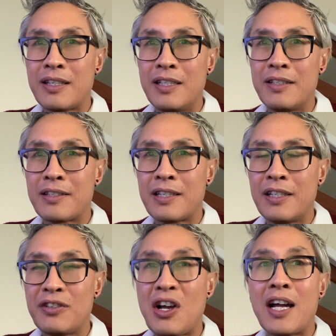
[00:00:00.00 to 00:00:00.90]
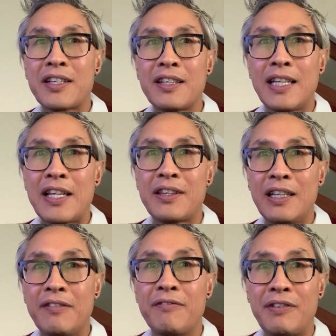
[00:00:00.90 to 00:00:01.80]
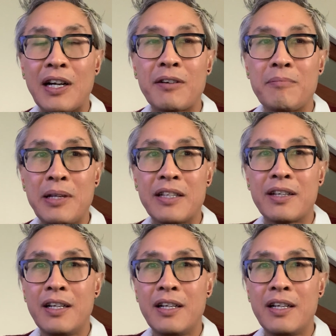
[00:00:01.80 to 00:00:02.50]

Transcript: is not to let the environment